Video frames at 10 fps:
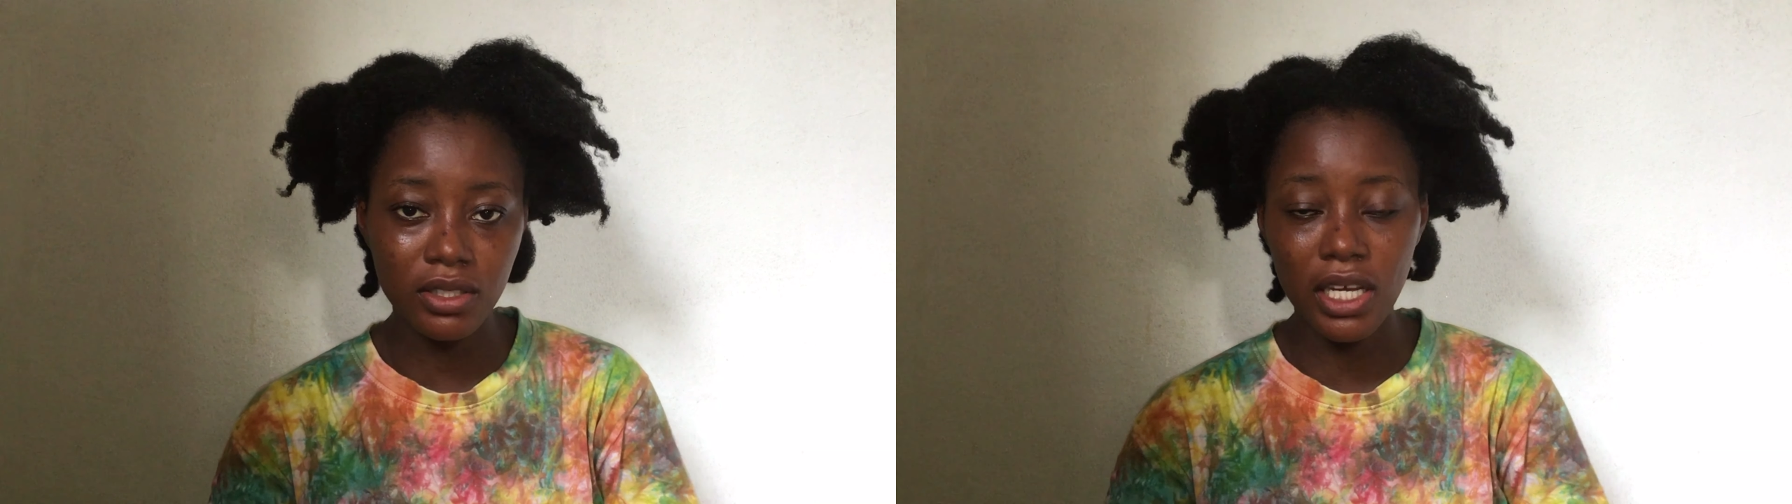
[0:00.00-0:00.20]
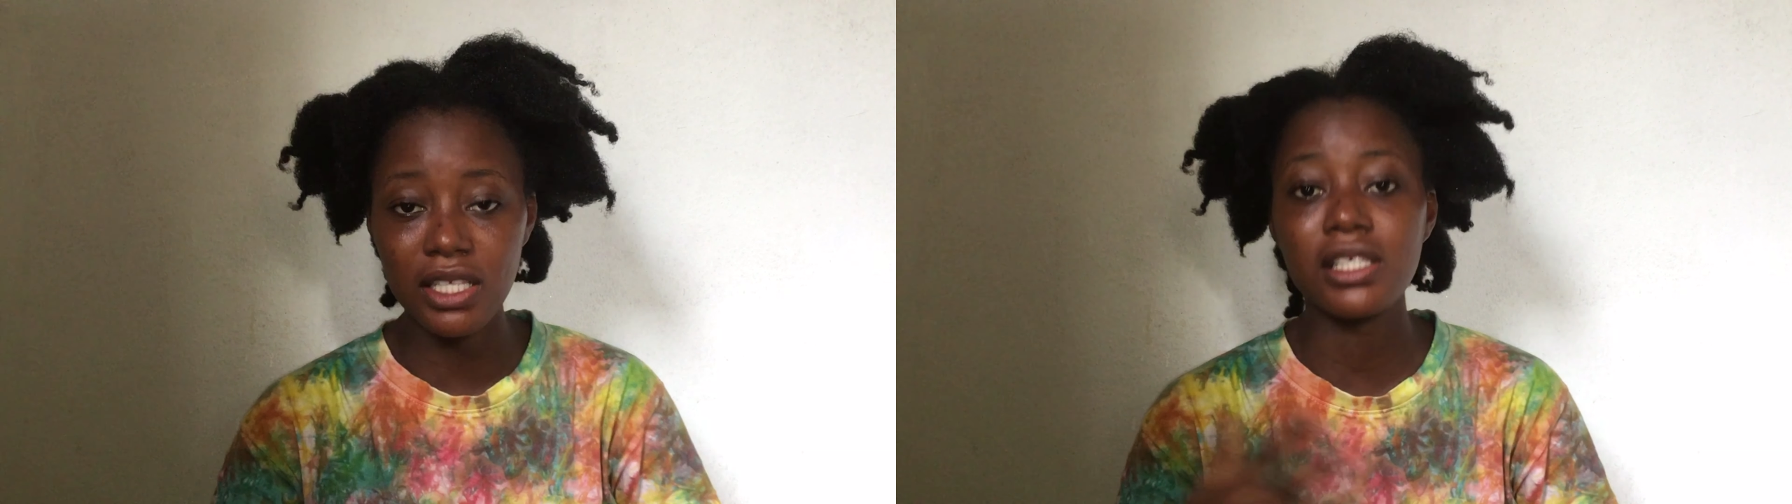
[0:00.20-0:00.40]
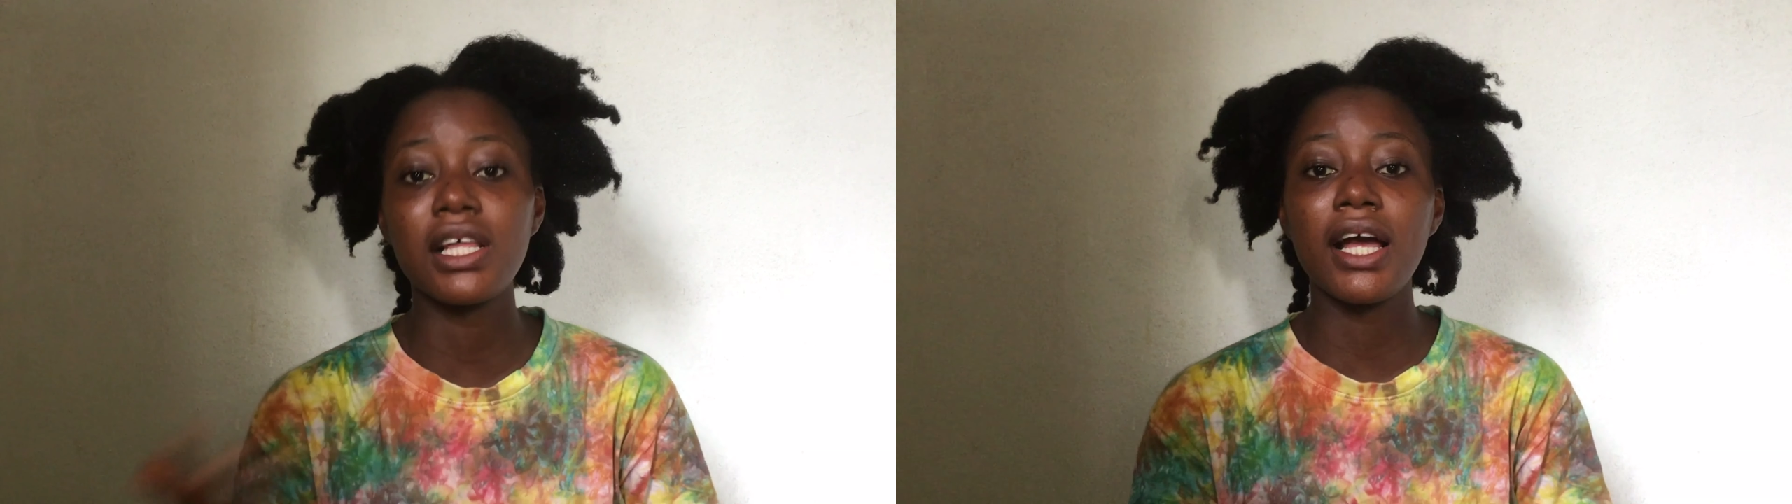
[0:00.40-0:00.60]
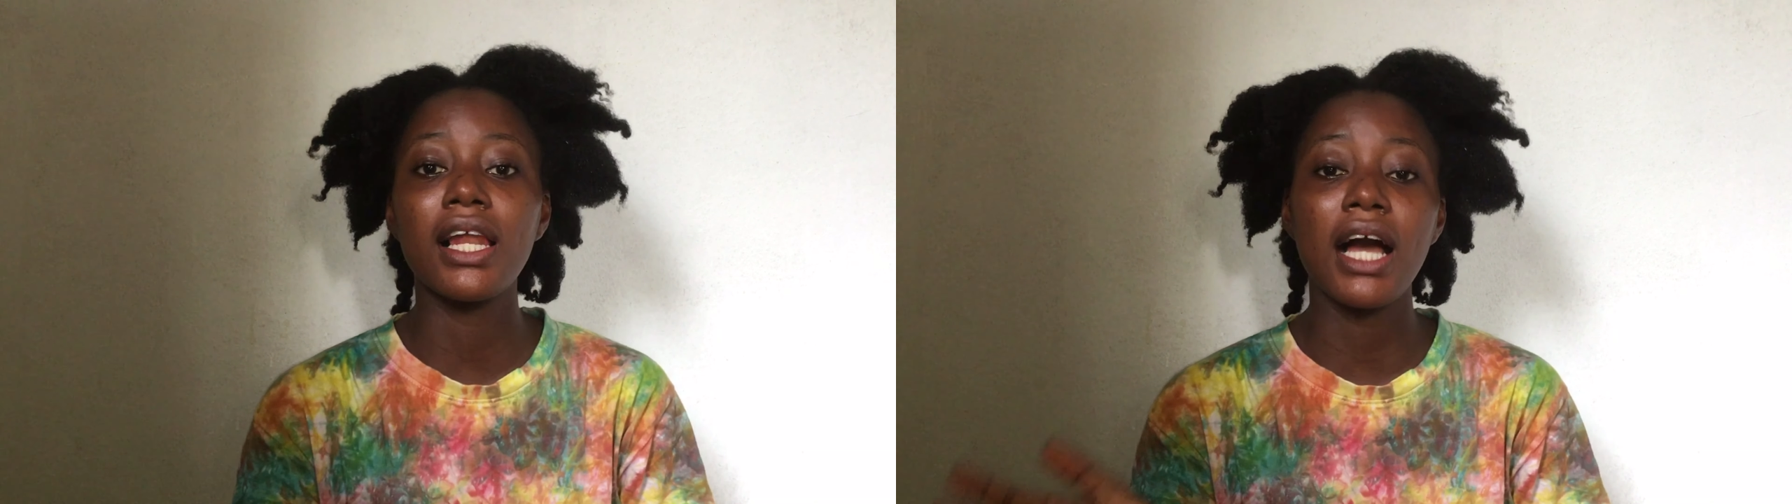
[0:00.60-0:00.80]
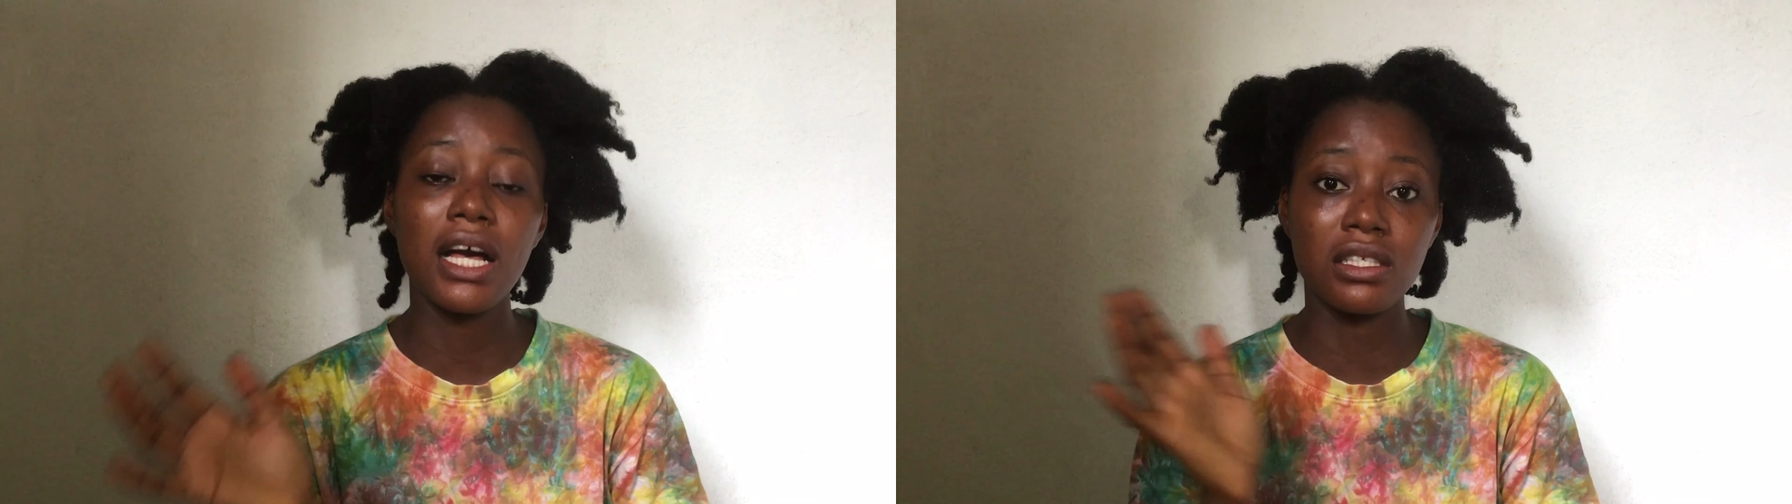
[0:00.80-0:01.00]
and style
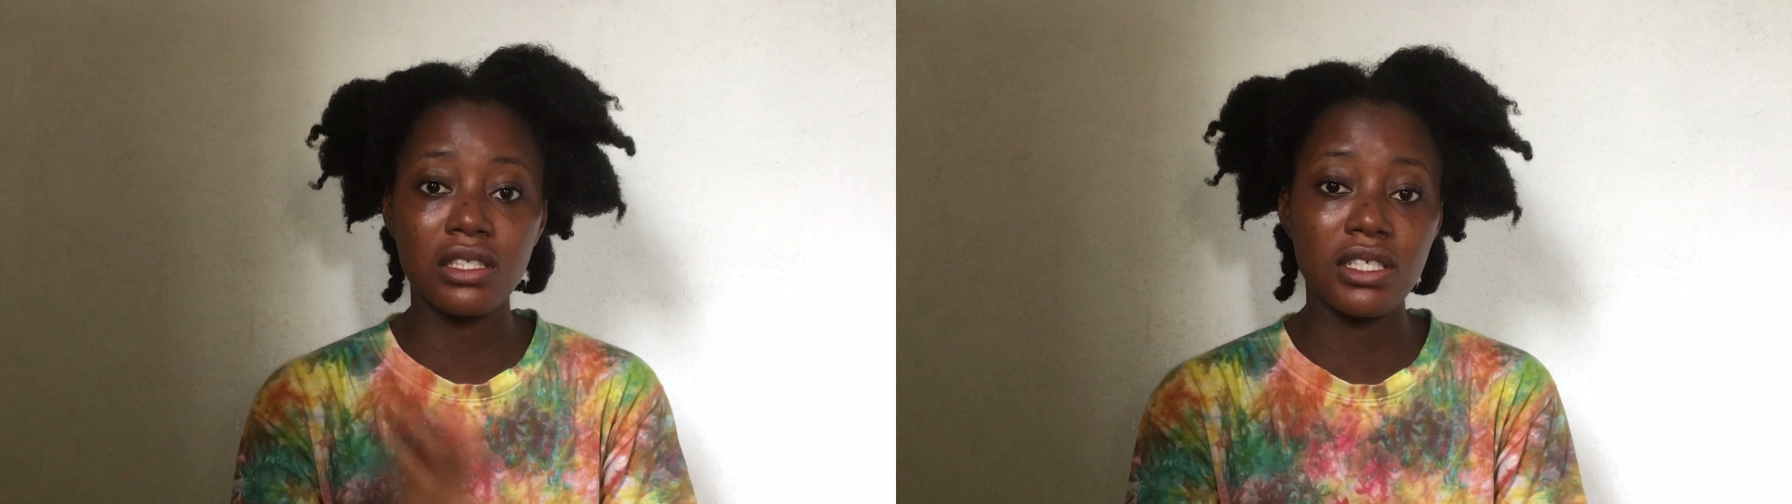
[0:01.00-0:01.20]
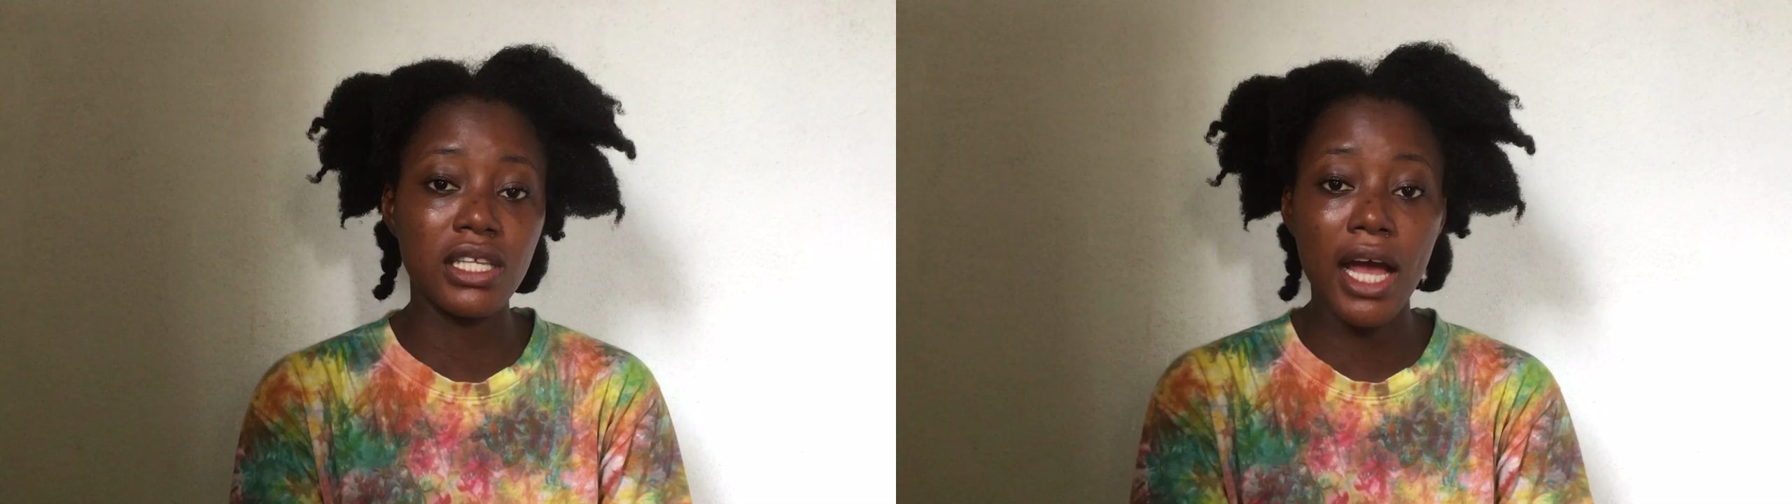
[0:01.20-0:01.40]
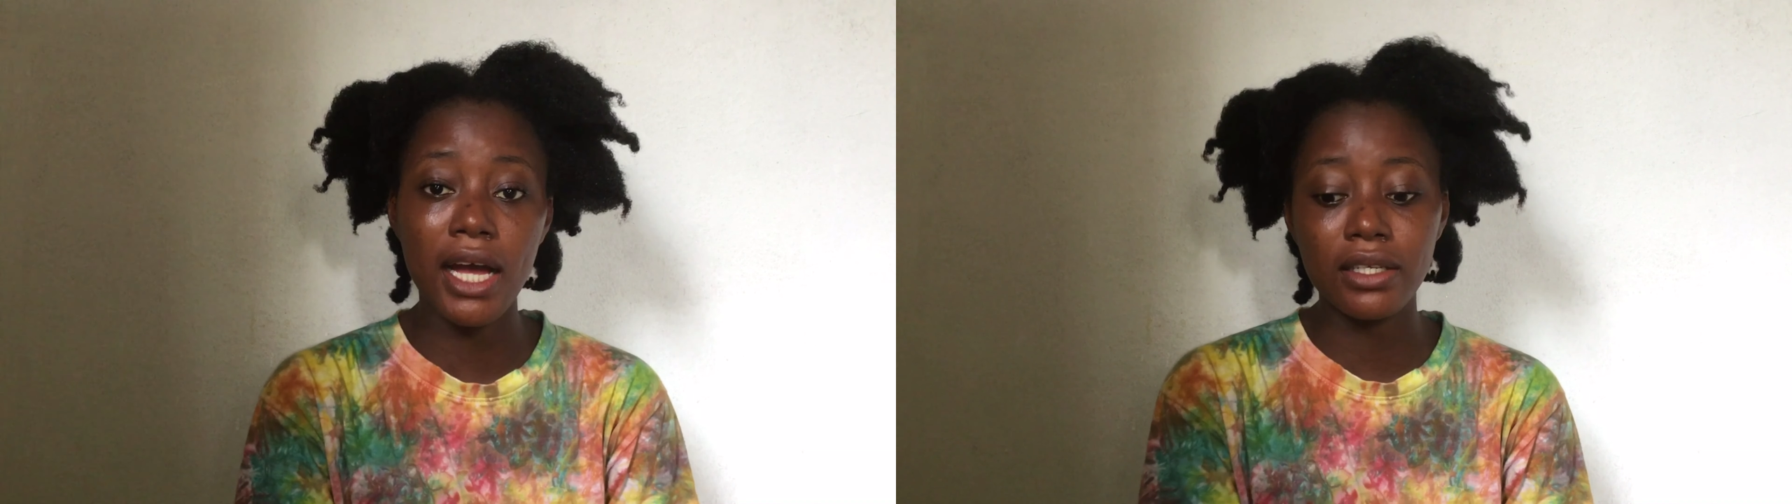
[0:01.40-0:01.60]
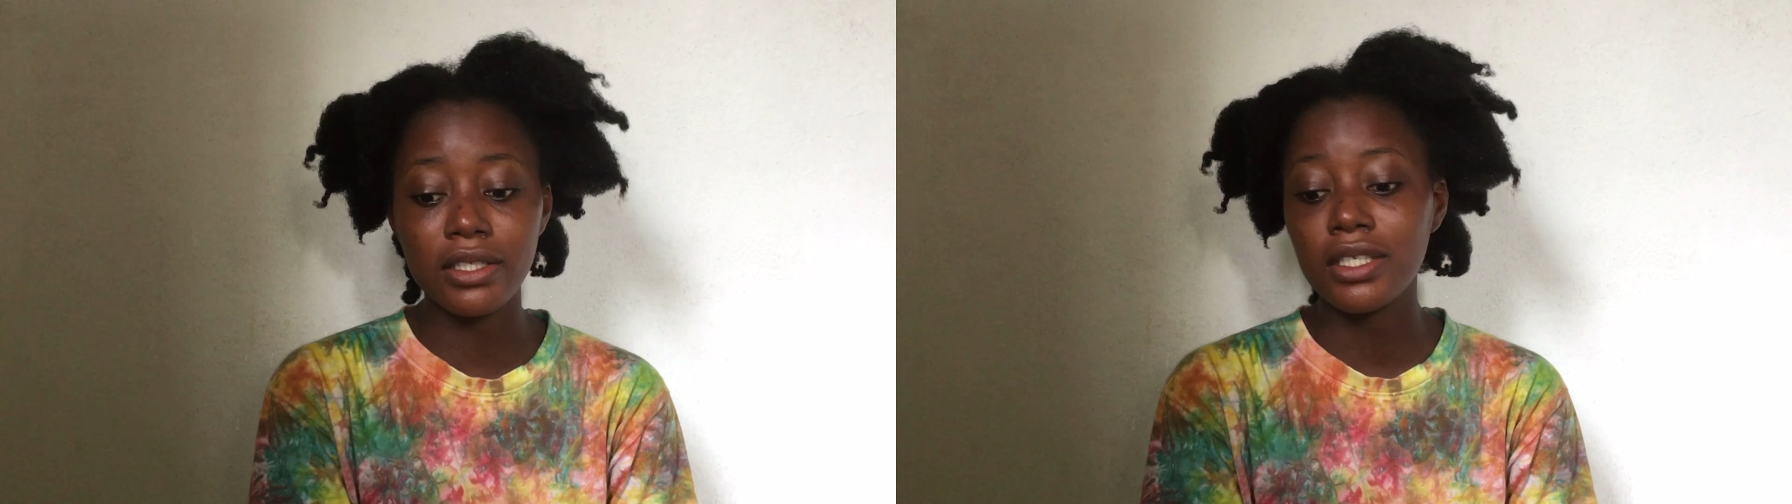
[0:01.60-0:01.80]
as desired.